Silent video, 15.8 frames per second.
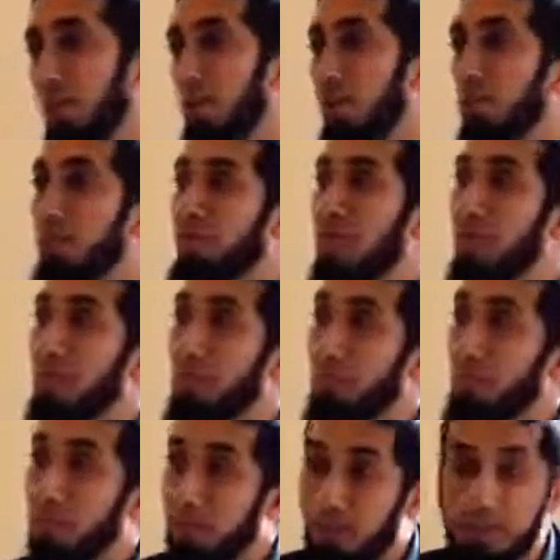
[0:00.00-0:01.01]
From the
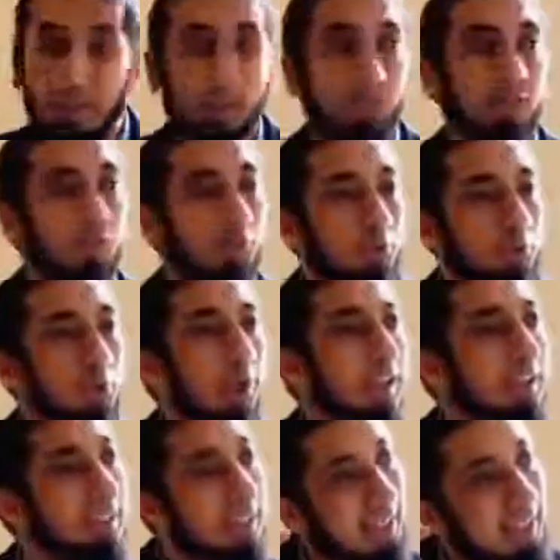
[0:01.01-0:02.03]
very beginning, the
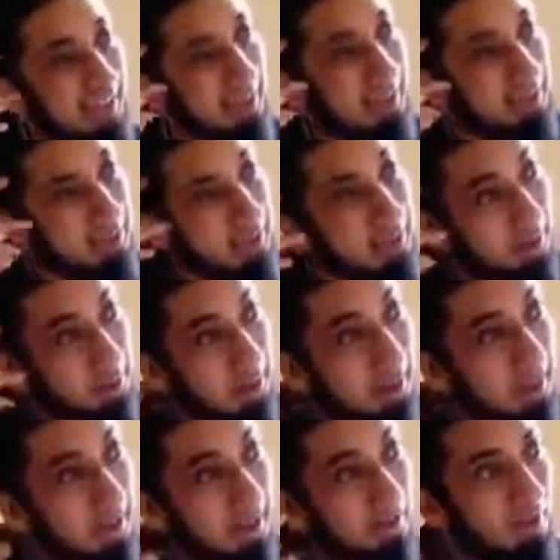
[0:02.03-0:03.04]
surah is setting us in the
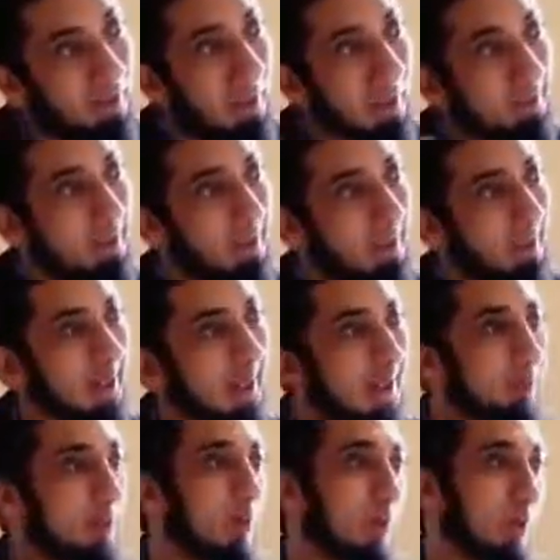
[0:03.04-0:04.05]
mind of remembering
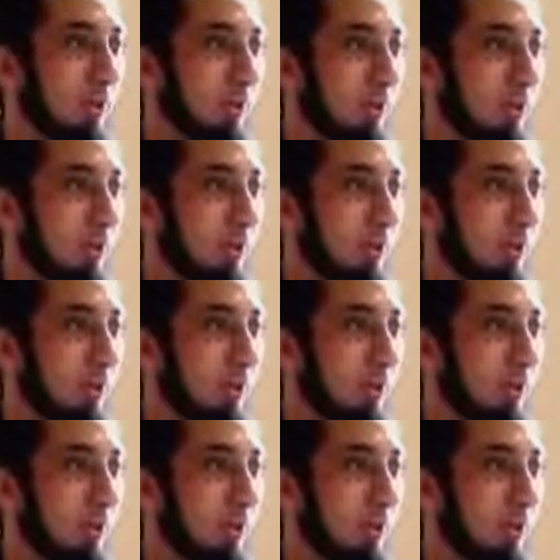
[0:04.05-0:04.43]
Allah more.